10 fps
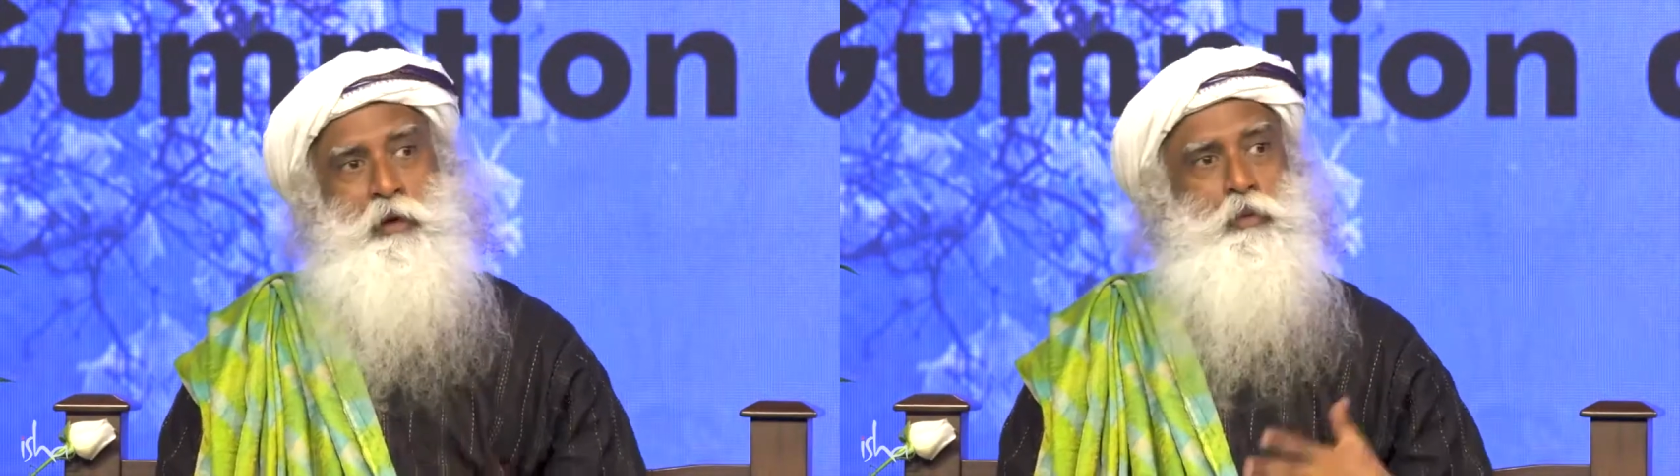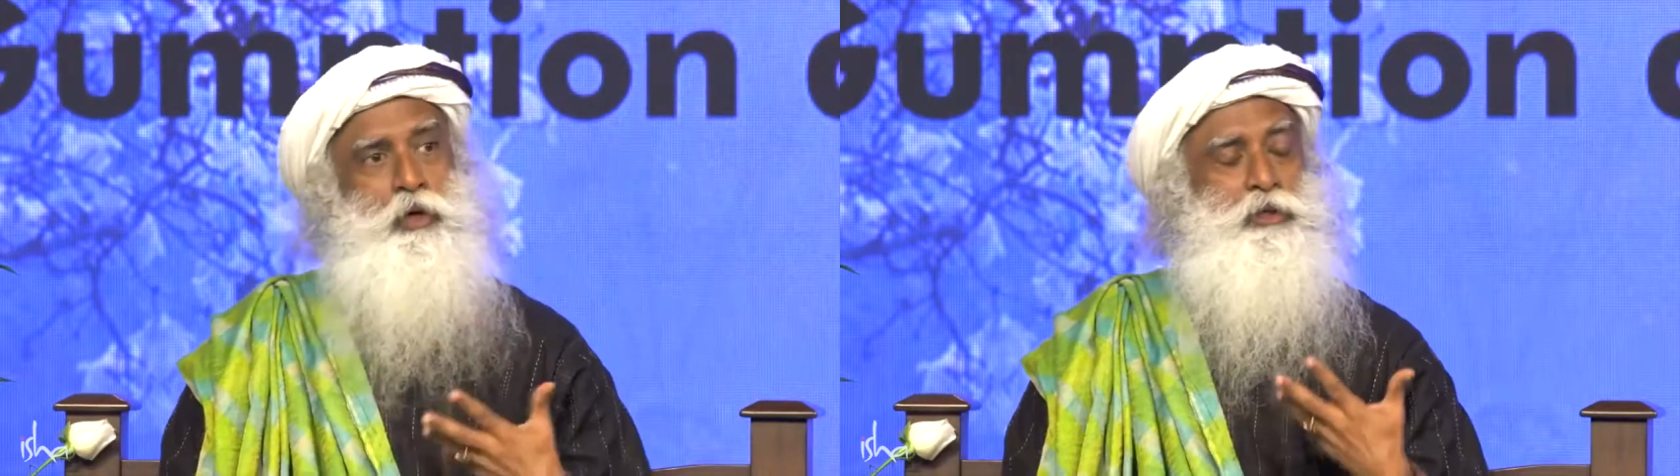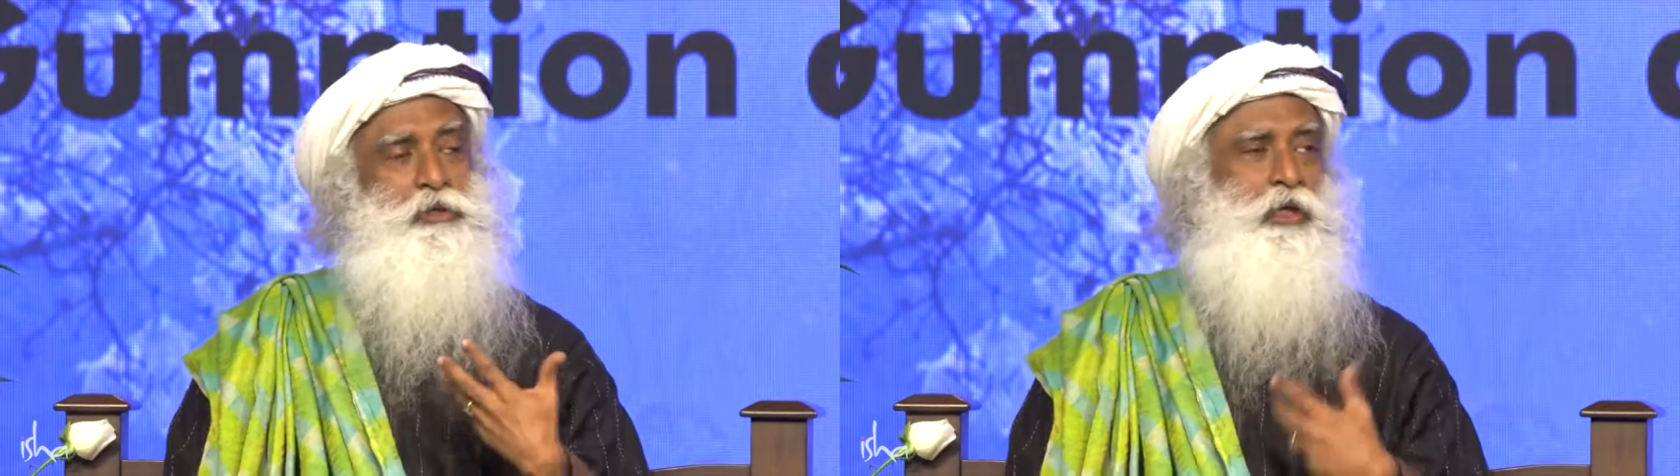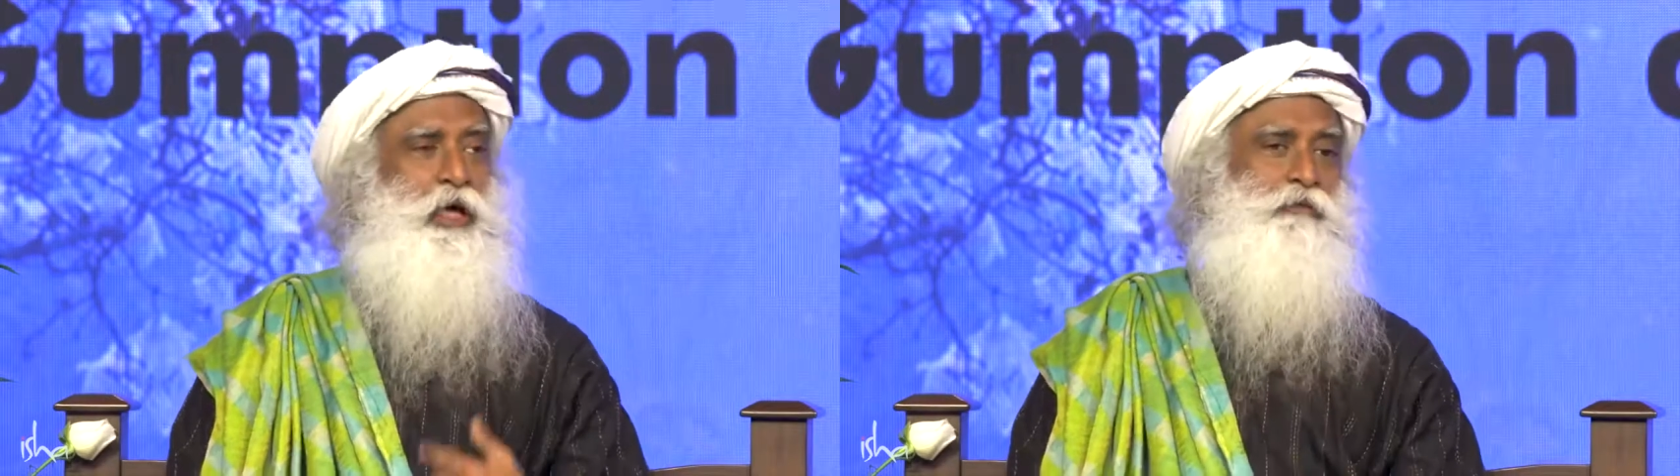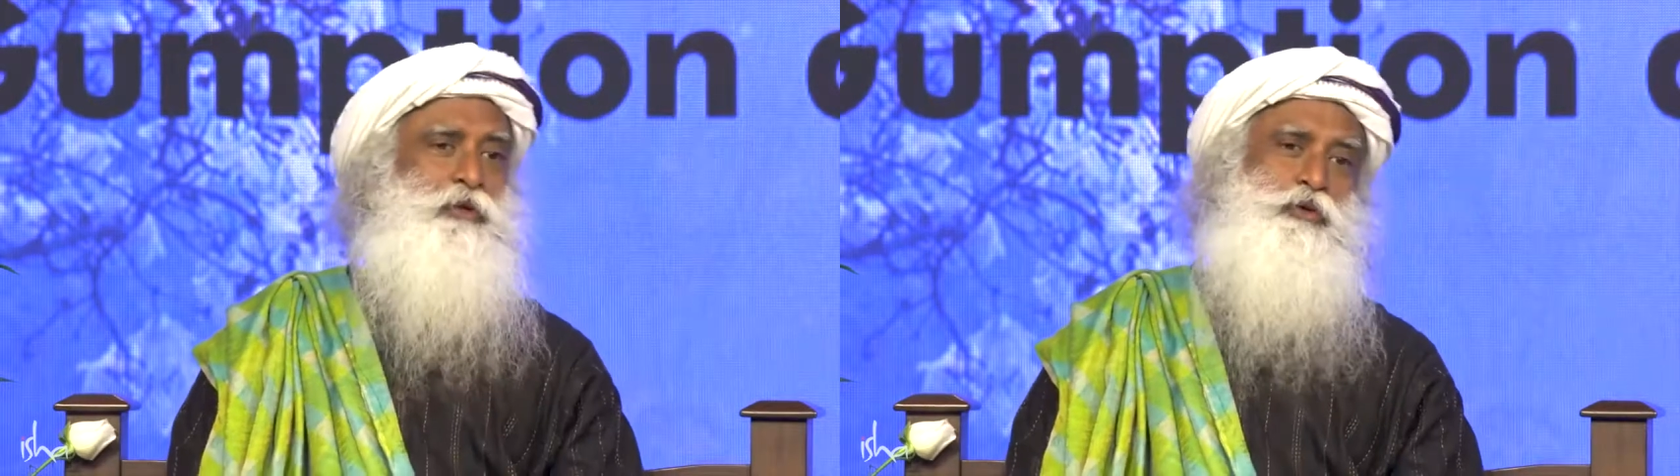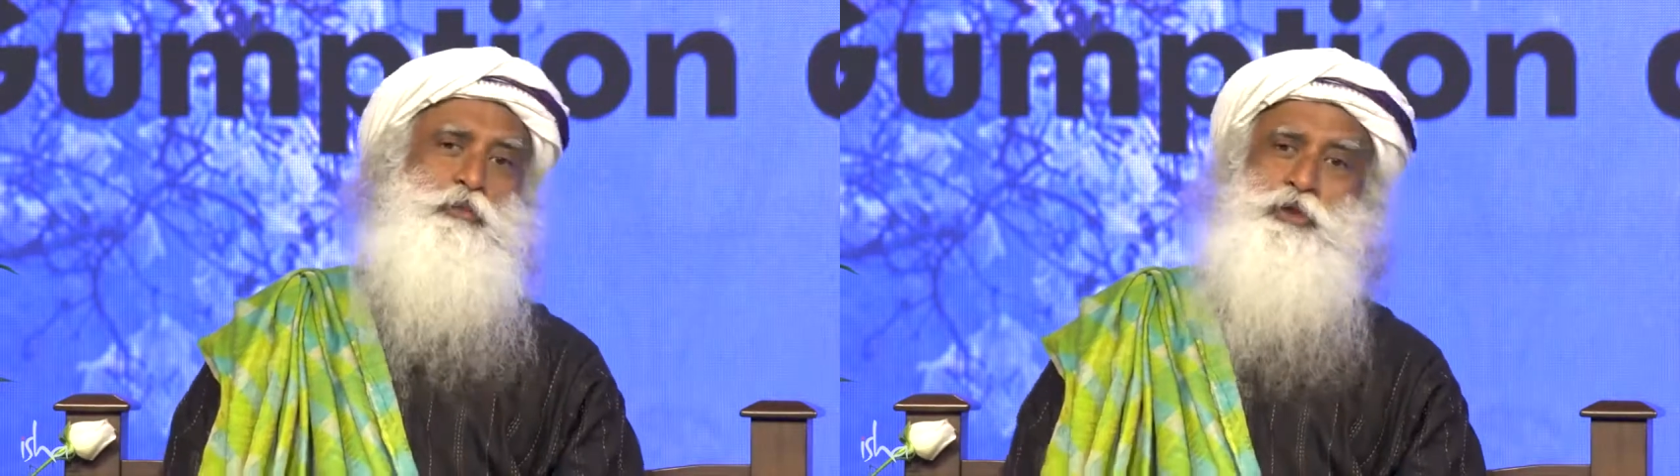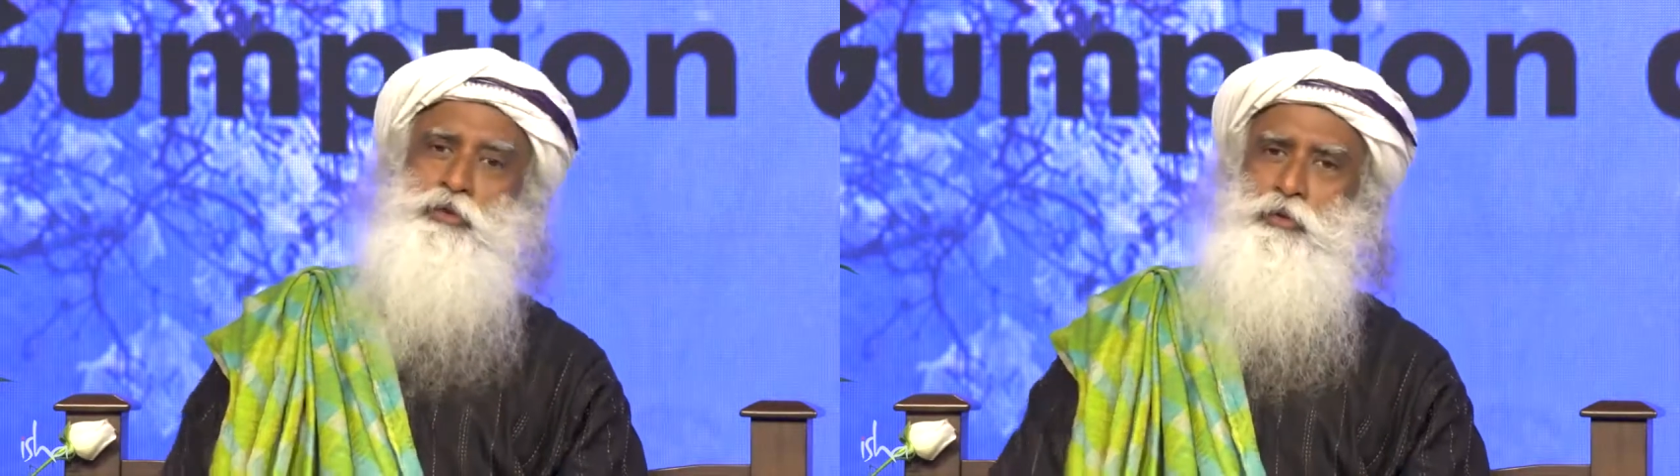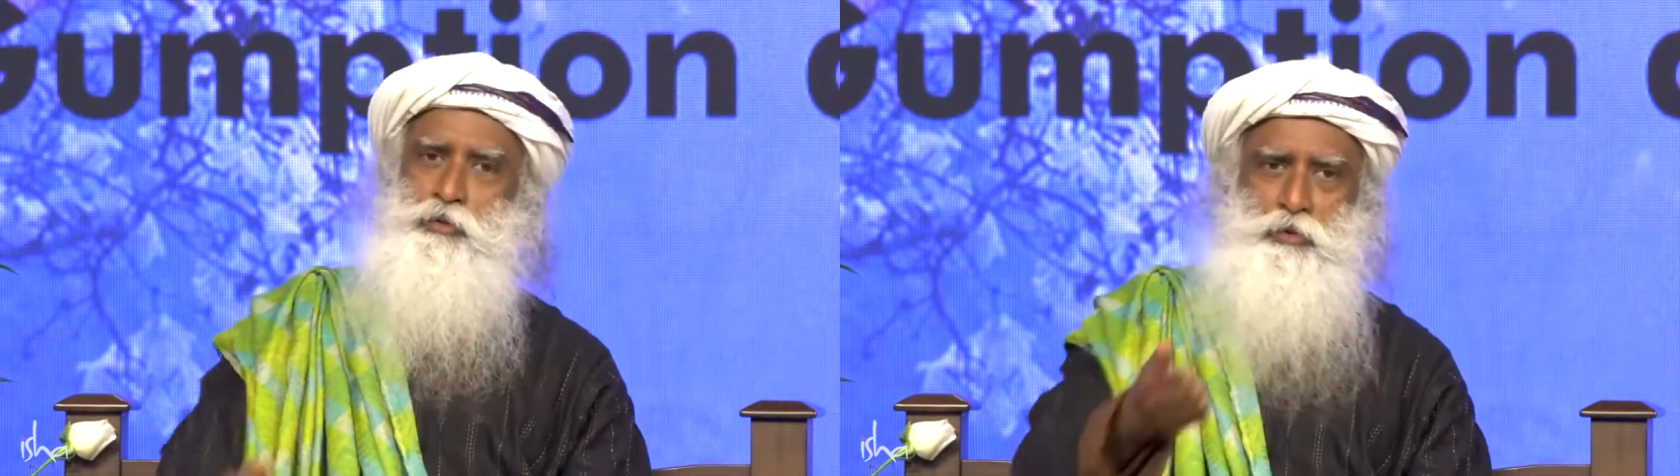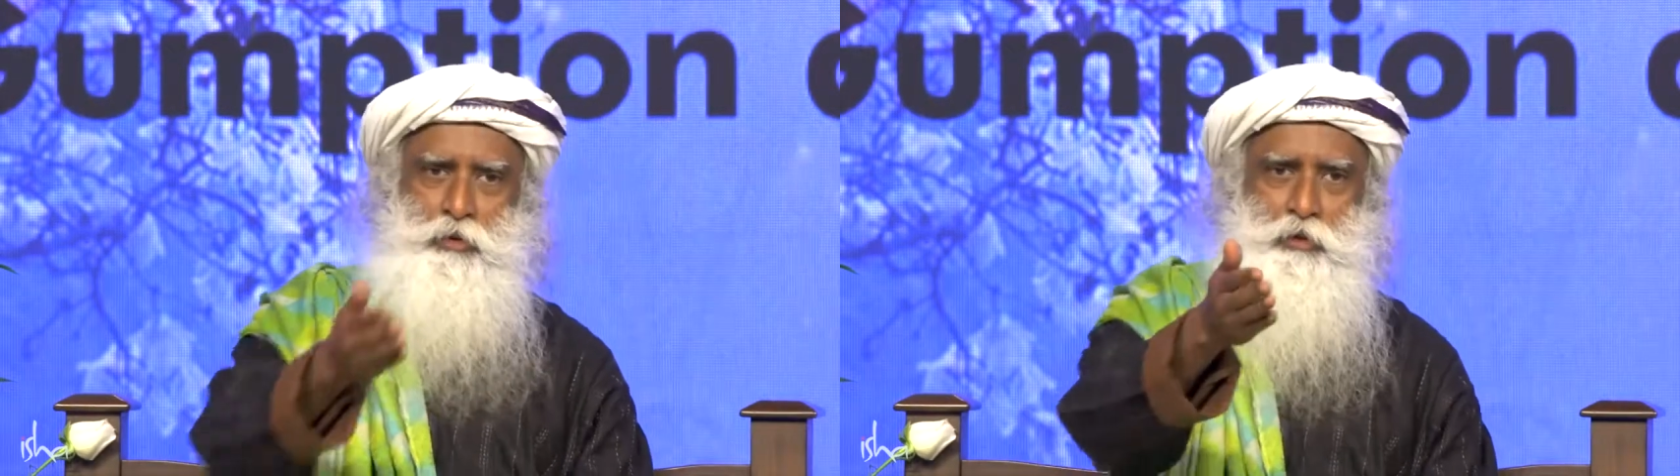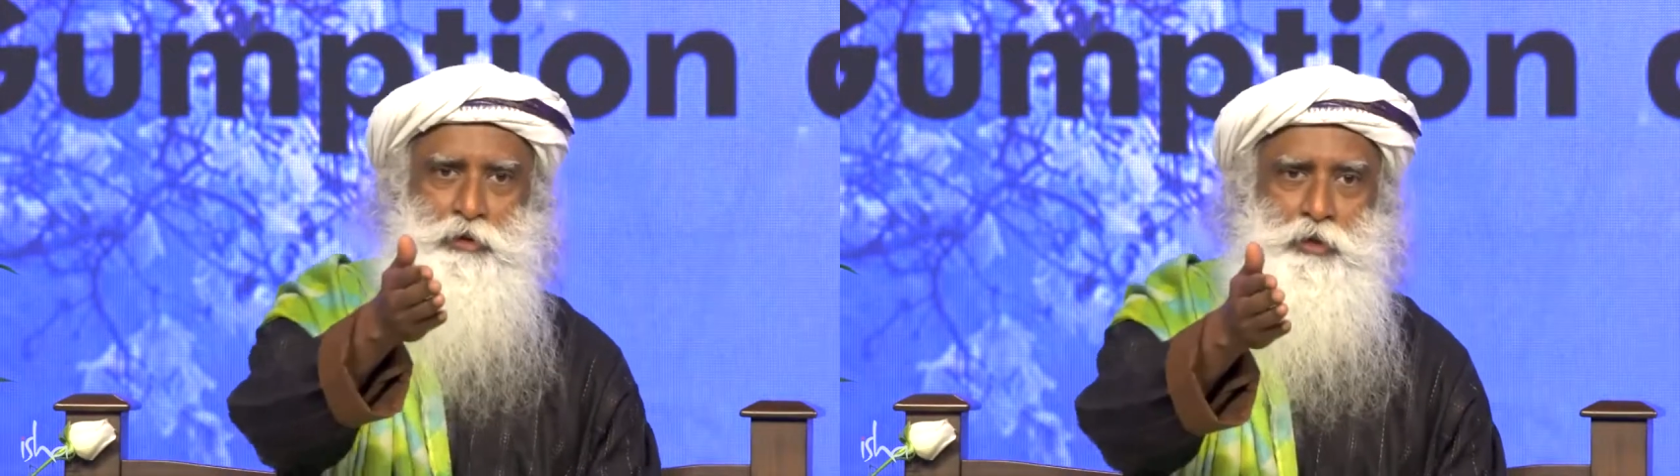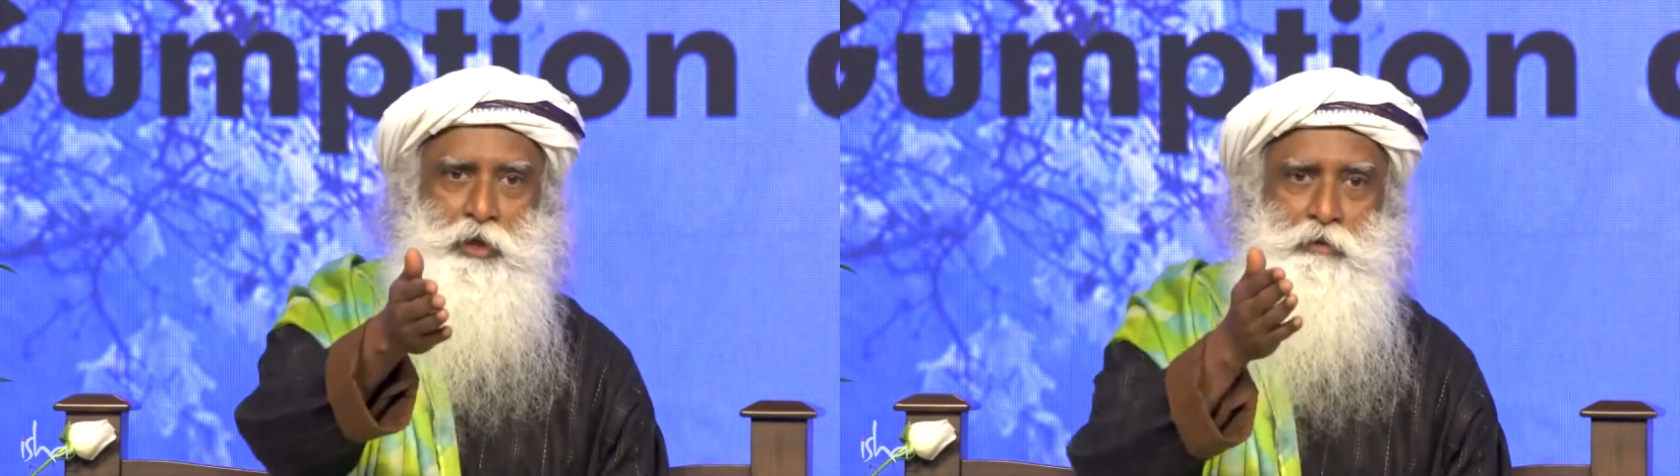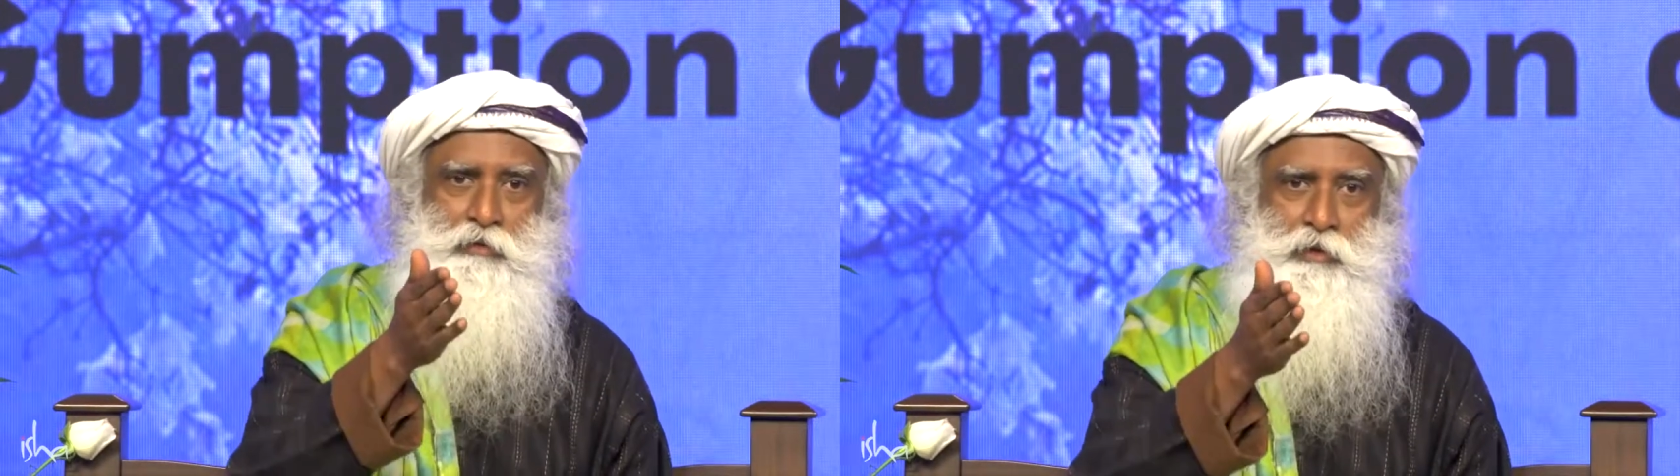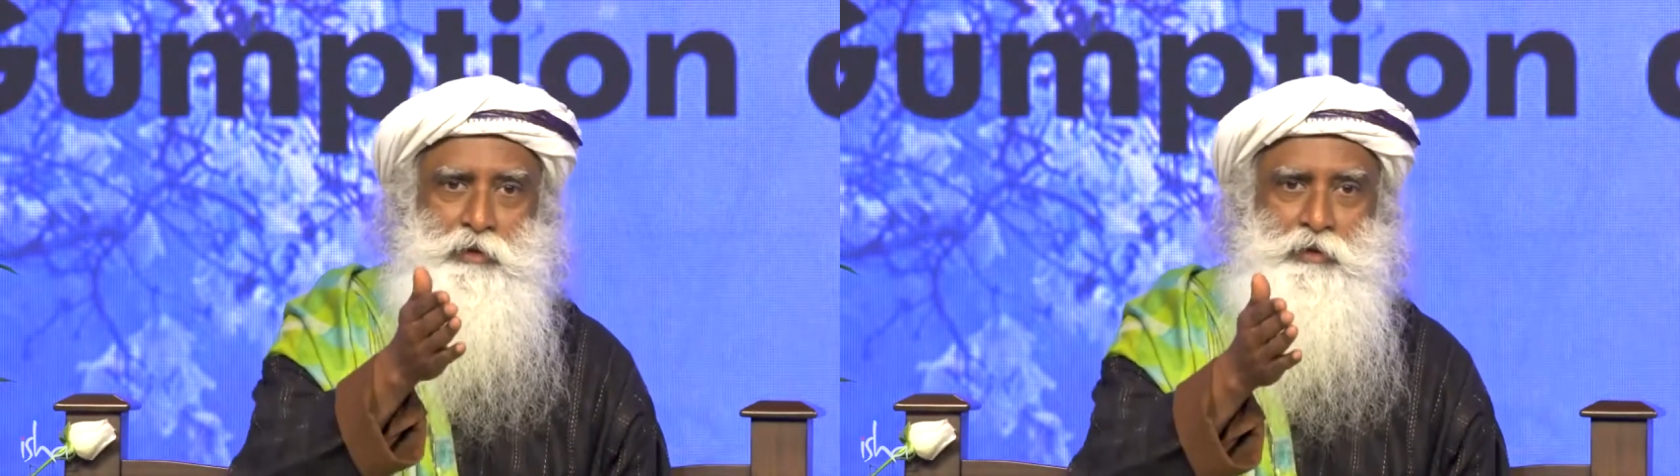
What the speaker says: What is in heaven, you must know. You know what's in heaven?